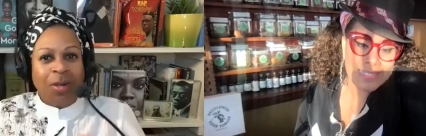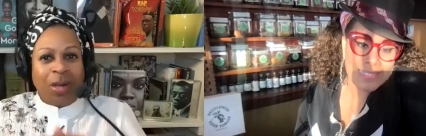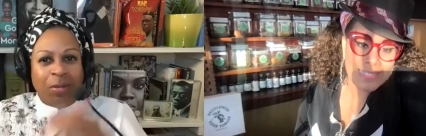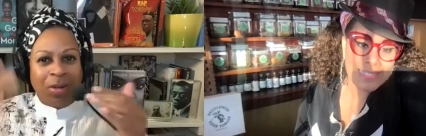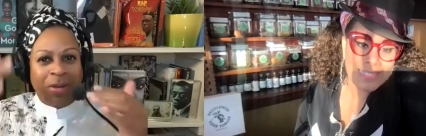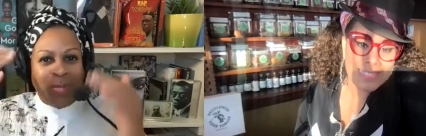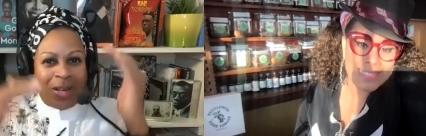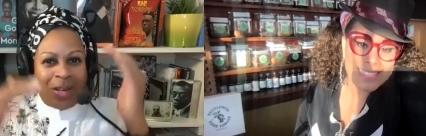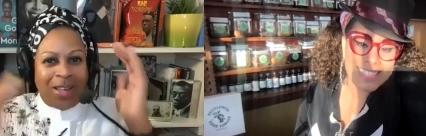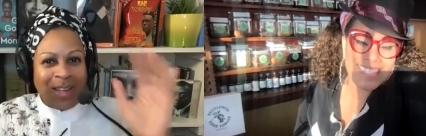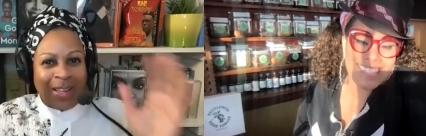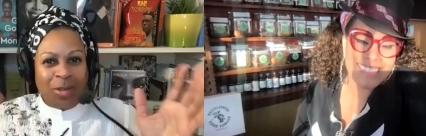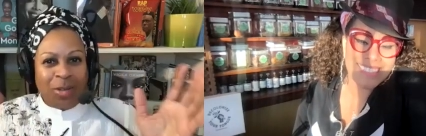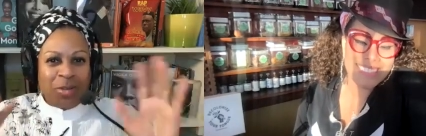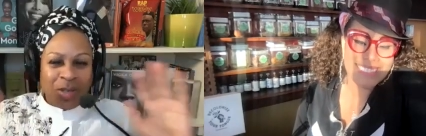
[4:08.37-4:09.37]
Speaker 1: know like we we had
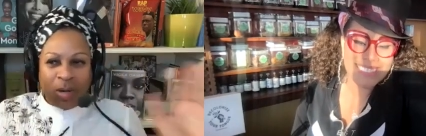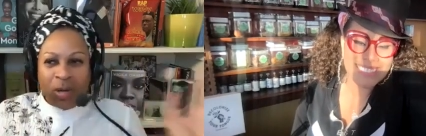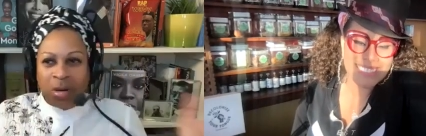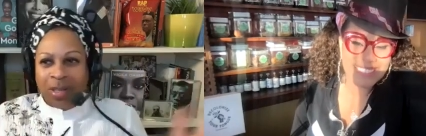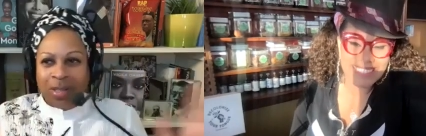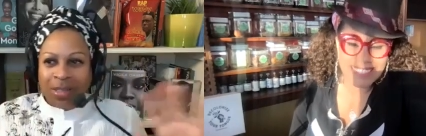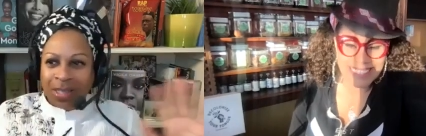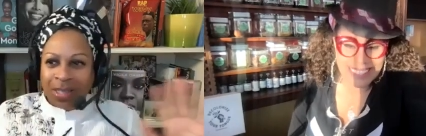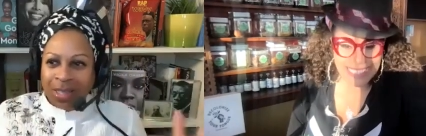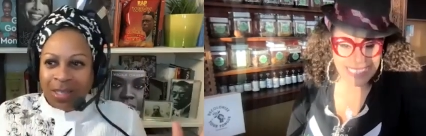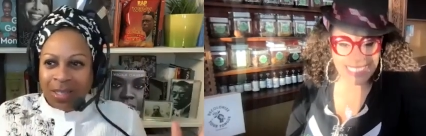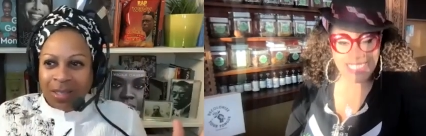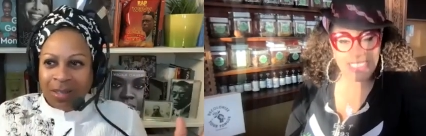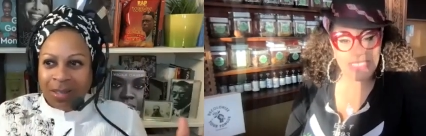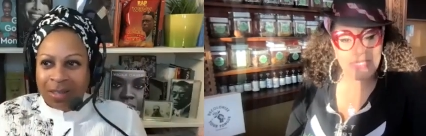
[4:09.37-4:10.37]
that little song as a
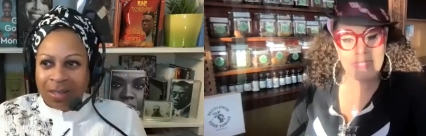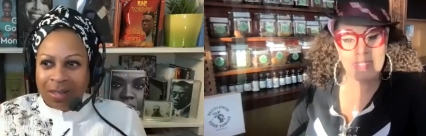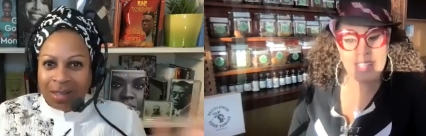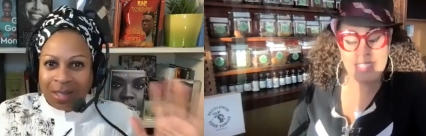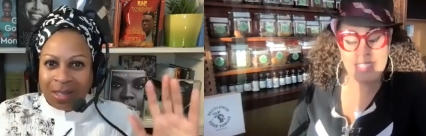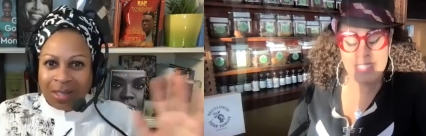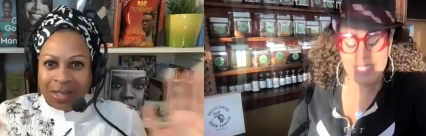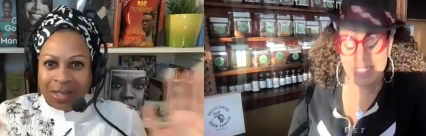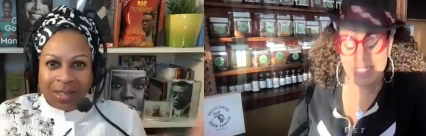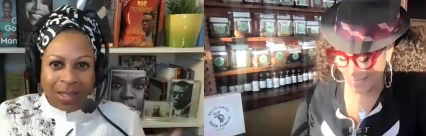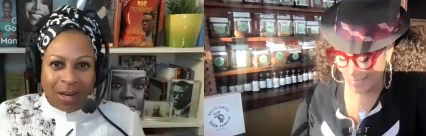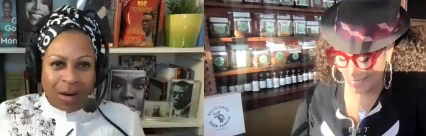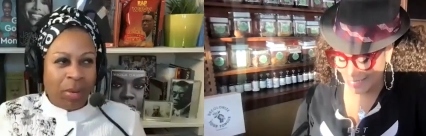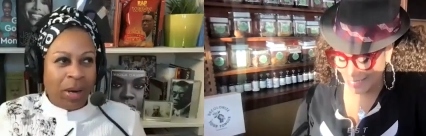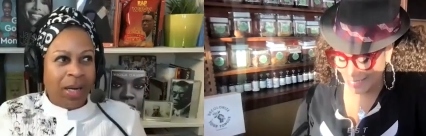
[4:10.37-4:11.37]
kid to, right. that connected
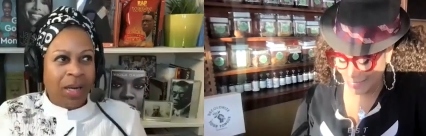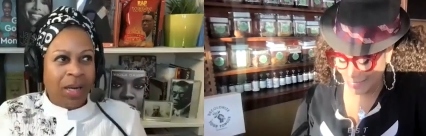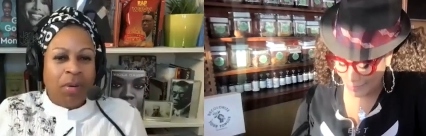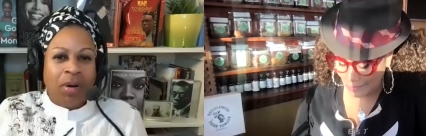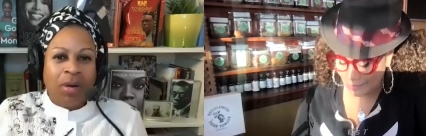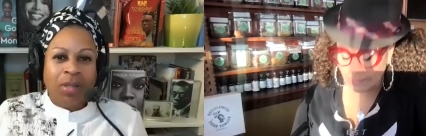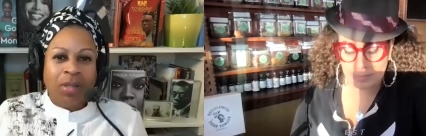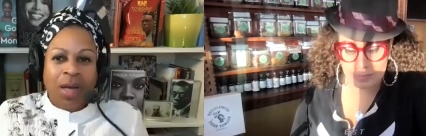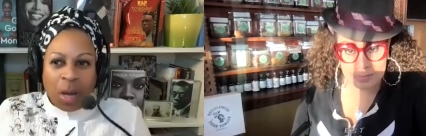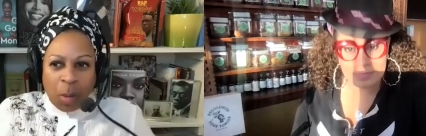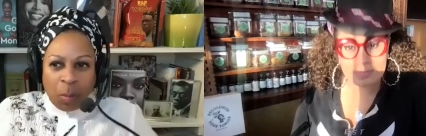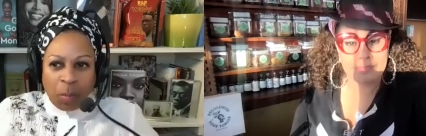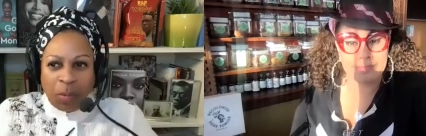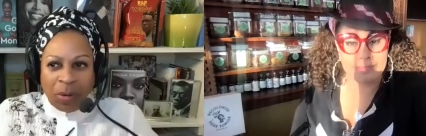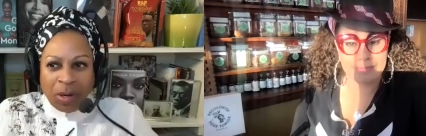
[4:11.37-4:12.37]
our body parts
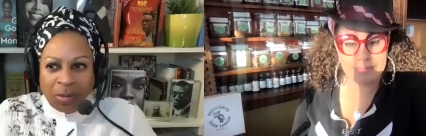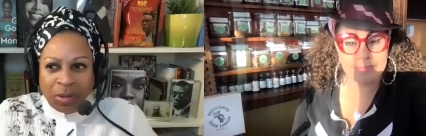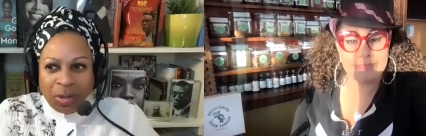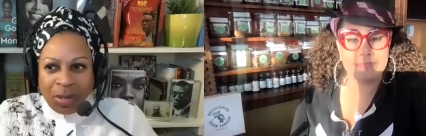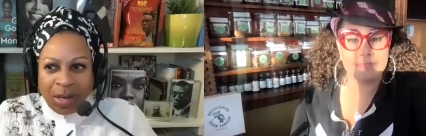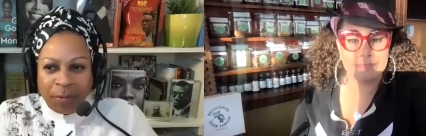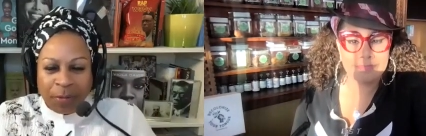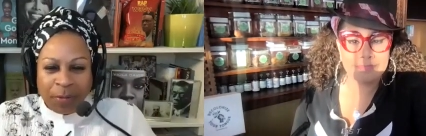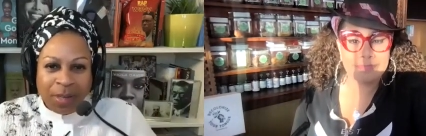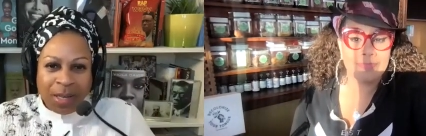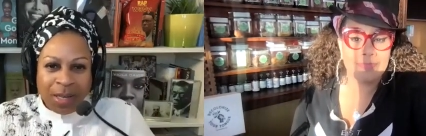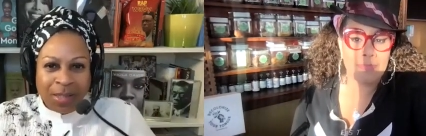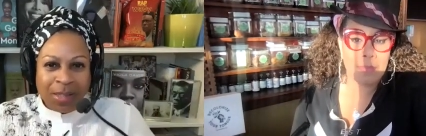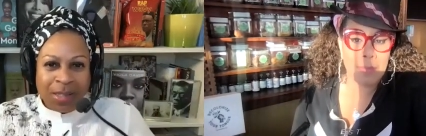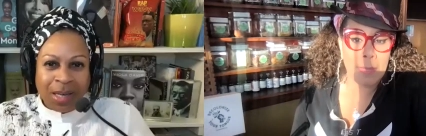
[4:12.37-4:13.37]
but we don't do that for
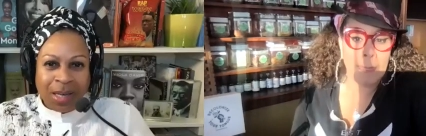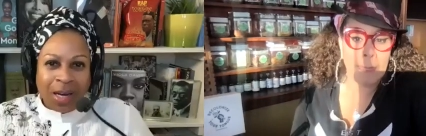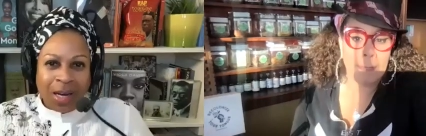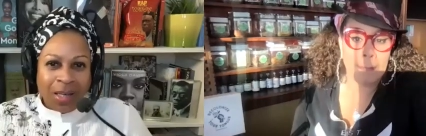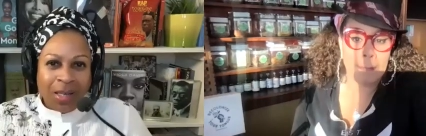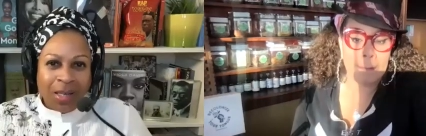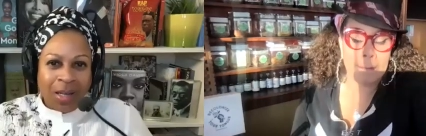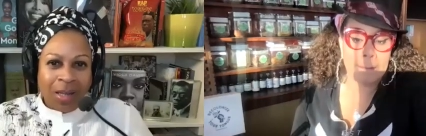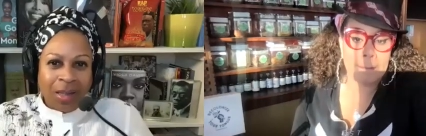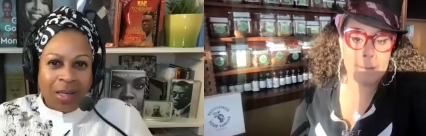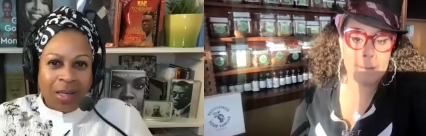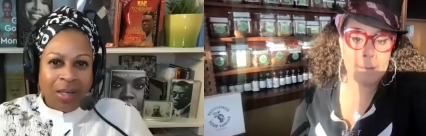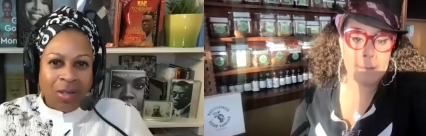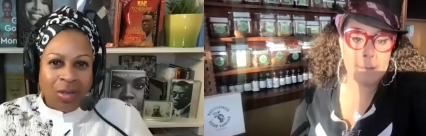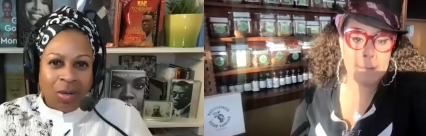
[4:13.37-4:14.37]
the inside and i
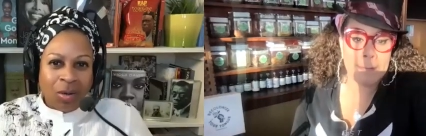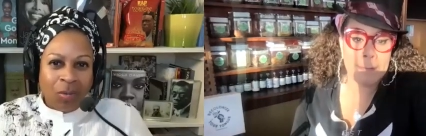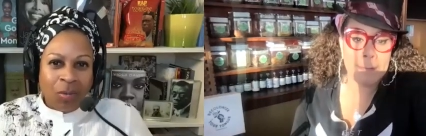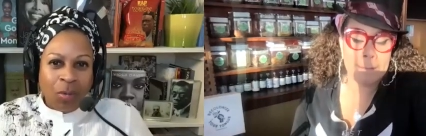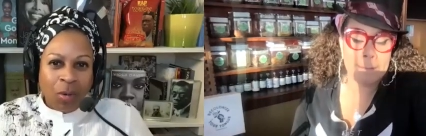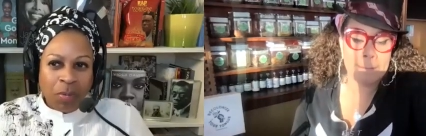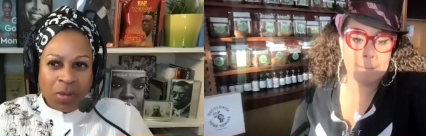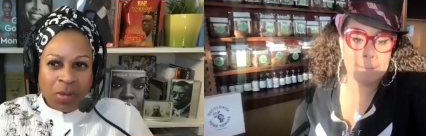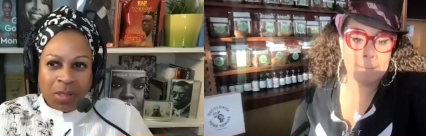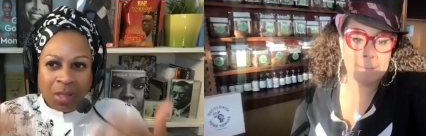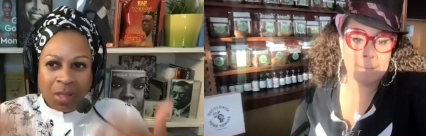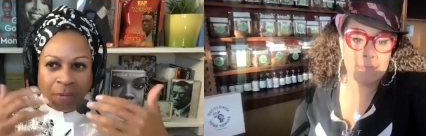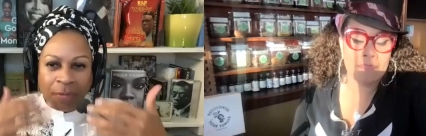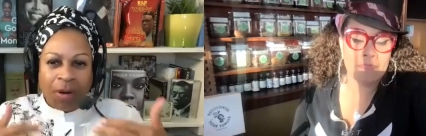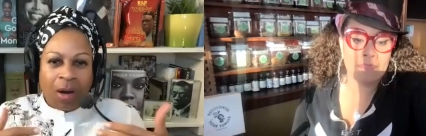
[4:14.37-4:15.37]
think you know when we put
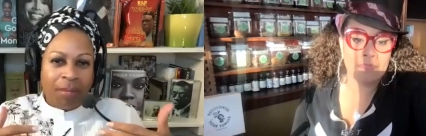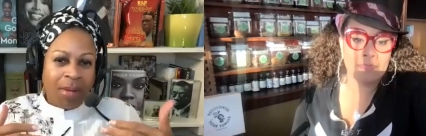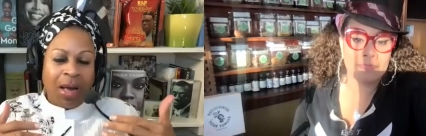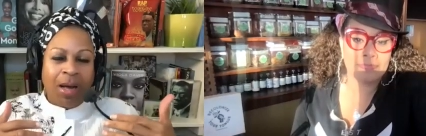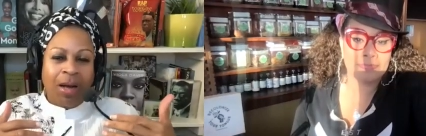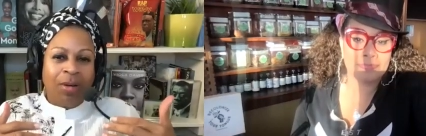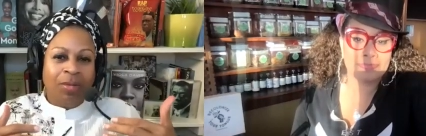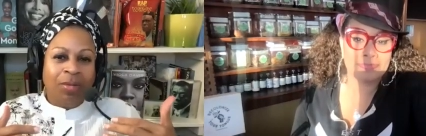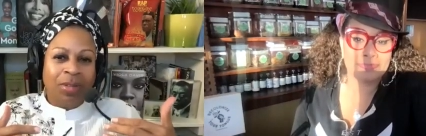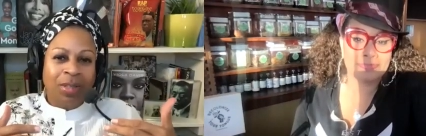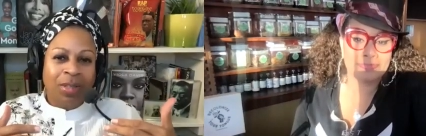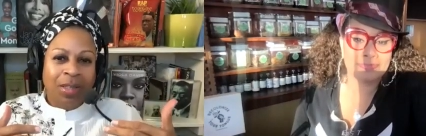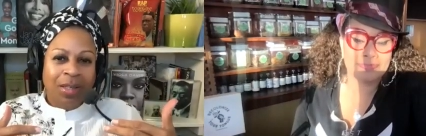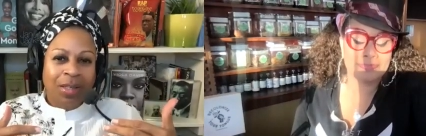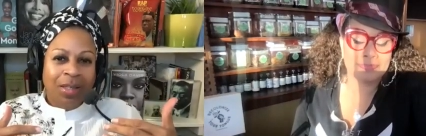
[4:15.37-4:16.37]
stuff in our mouths
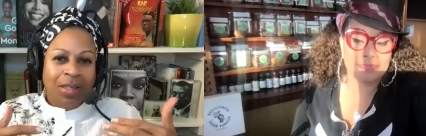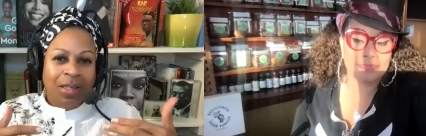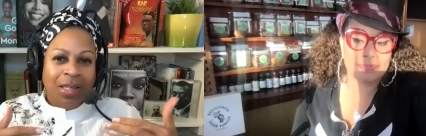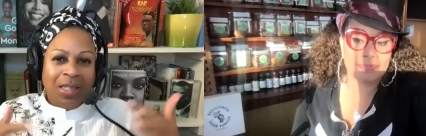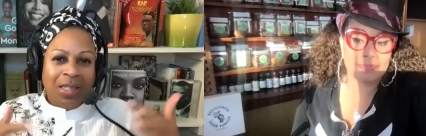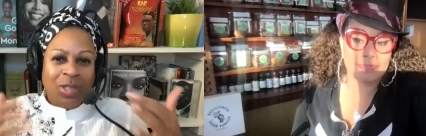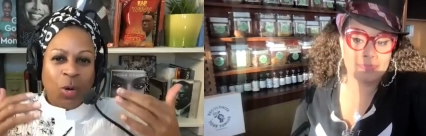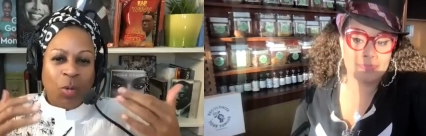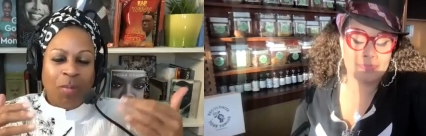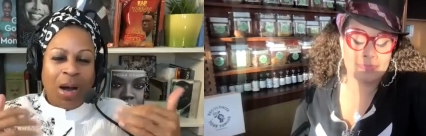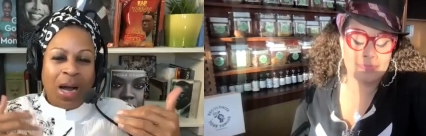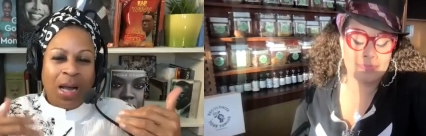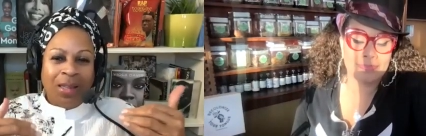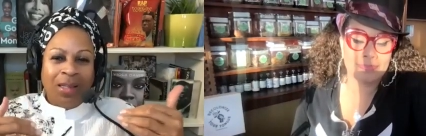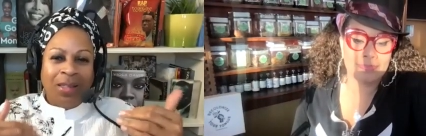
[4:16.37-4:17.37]
it's so
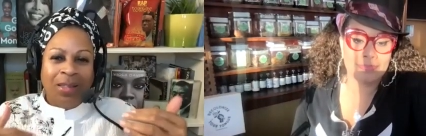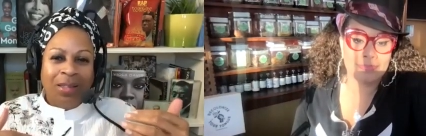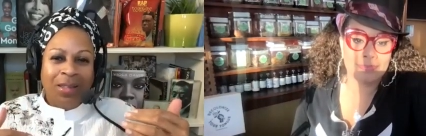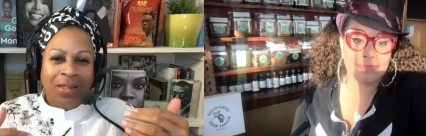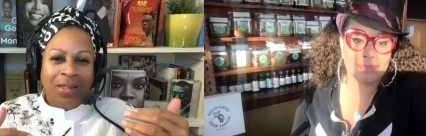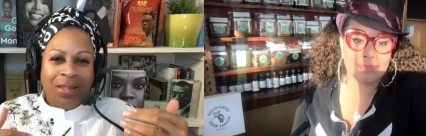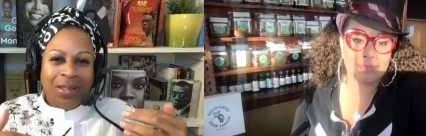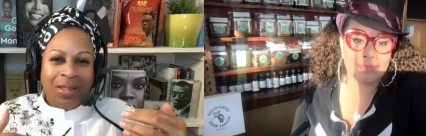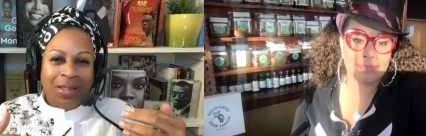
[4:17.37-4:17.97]
mindless